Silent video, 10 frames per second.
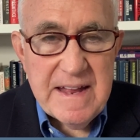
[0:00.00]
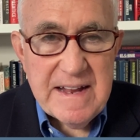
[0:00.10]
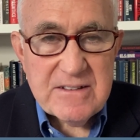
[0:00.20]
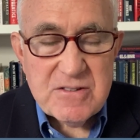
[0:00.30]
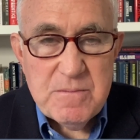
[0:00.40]

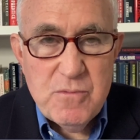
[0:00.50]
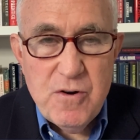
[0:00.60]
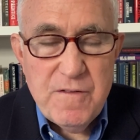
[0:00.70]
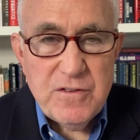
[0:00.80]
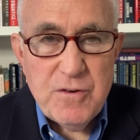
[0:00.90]
it's a
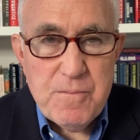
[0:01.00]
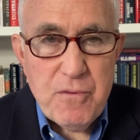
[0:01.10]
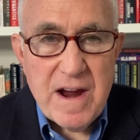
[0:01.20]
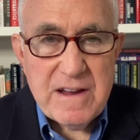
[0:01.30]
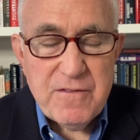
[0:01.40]
move to
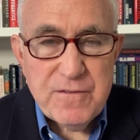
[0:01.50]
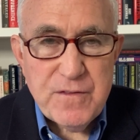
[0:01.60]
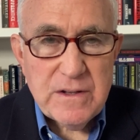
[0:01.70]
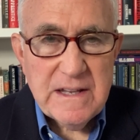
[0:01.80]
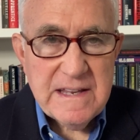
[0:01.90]
break
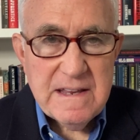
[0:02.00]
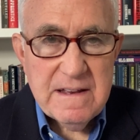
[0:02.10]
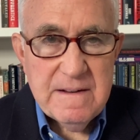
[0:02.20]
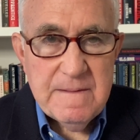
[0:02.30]
fully